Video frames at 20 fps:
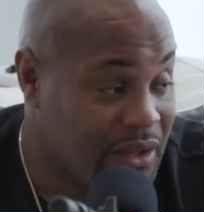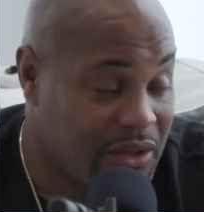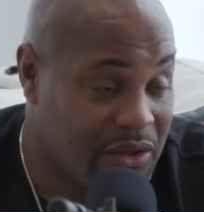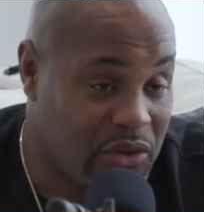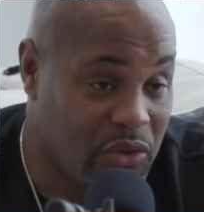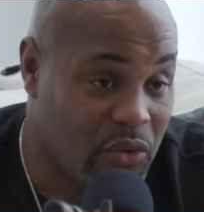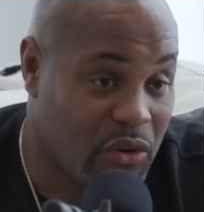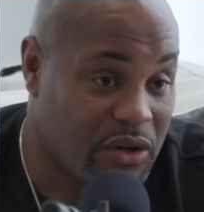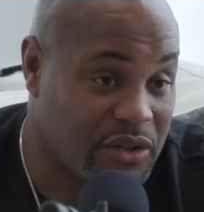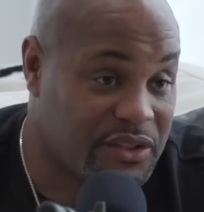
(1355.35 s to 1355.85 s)

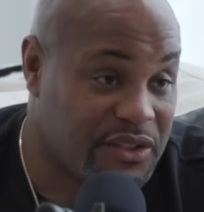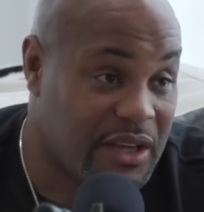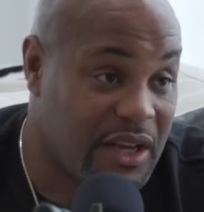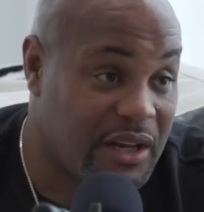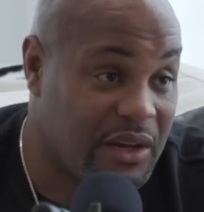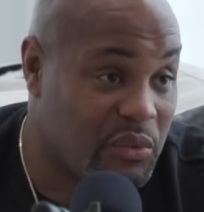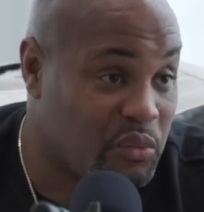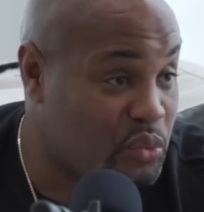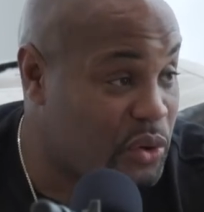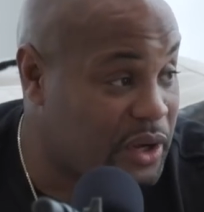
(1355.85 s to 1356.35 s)
You are
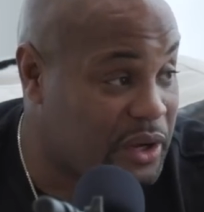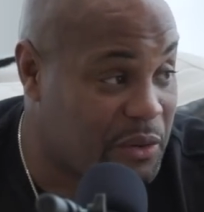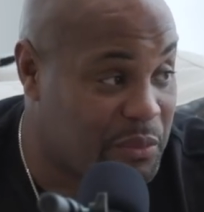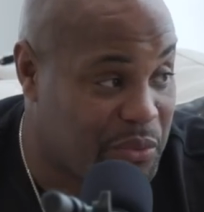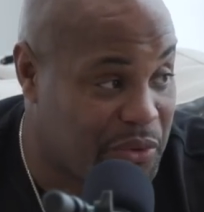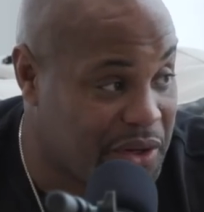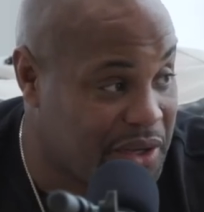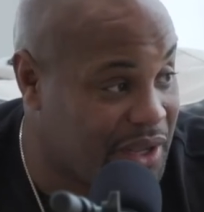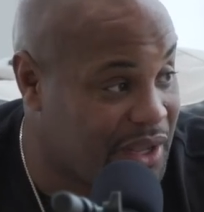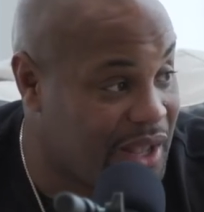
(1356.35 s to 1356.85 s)
signing
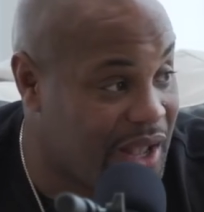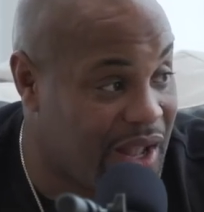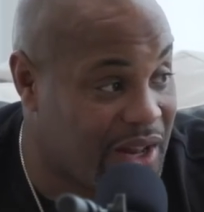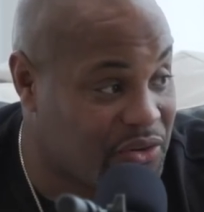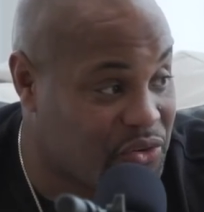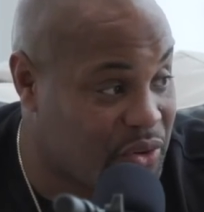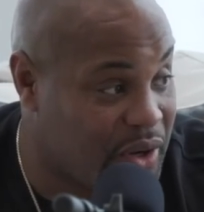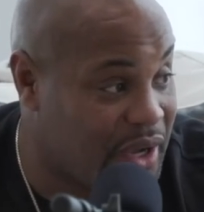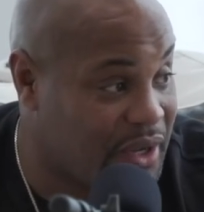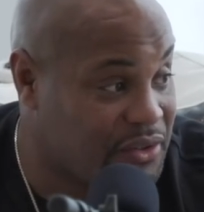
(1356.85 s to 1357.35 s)
record-breaking
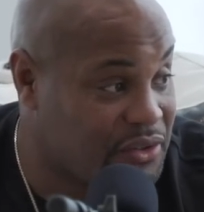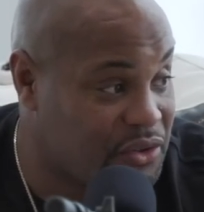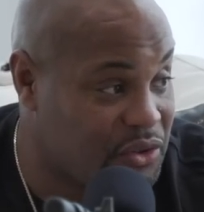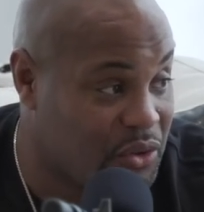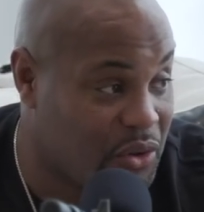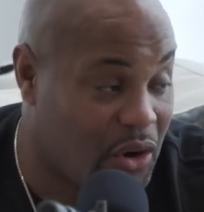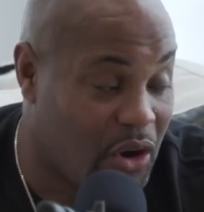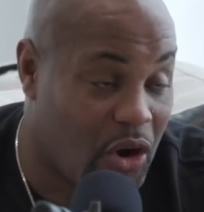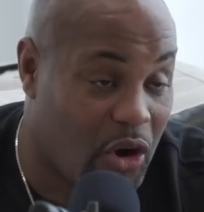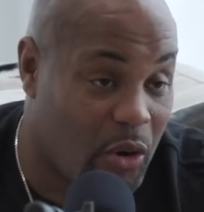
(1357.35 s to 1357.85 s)
contracts.
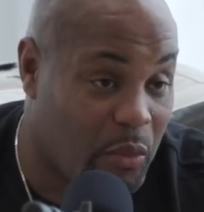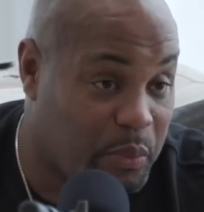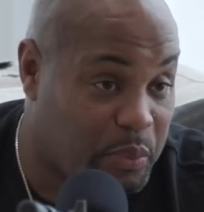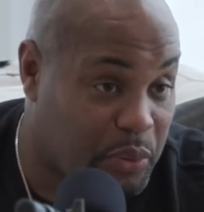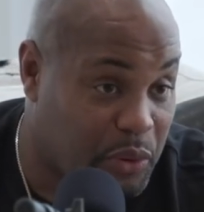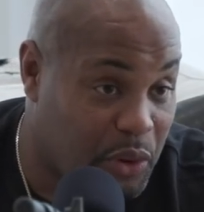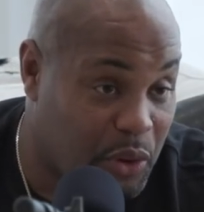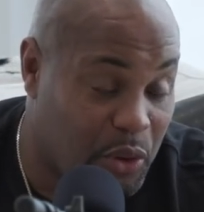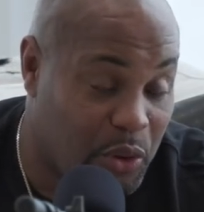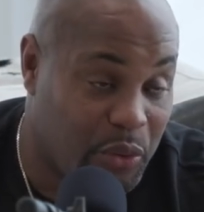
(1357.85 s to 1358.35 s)
You're
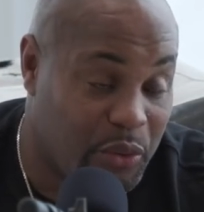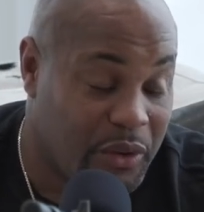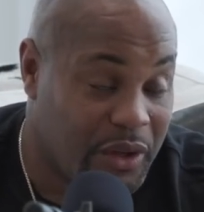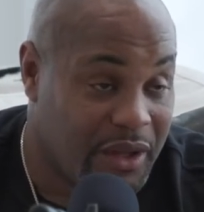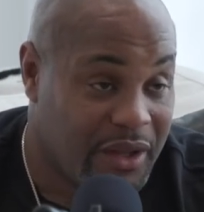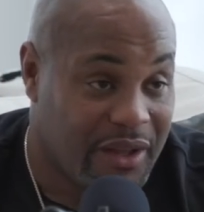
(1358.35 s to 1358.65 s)
all-pro.